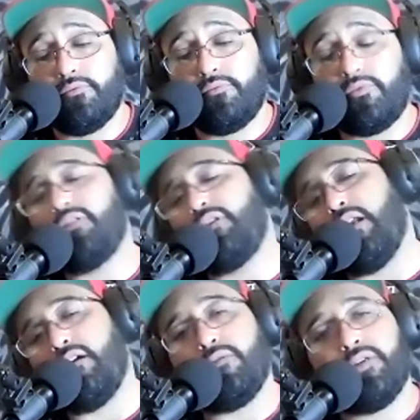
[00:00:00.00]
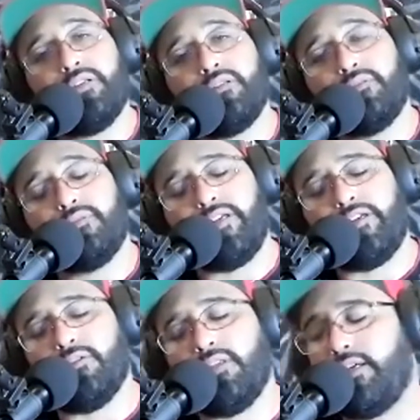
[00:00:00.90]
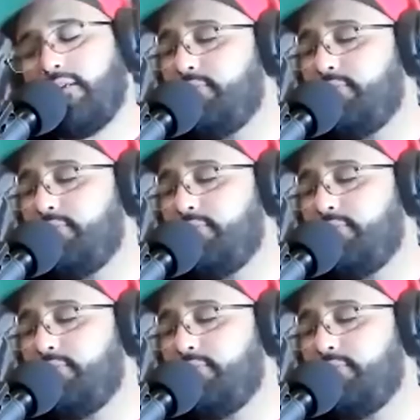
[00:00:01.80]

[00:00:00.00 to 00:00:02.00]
Well, not always. I ain't gonna lie.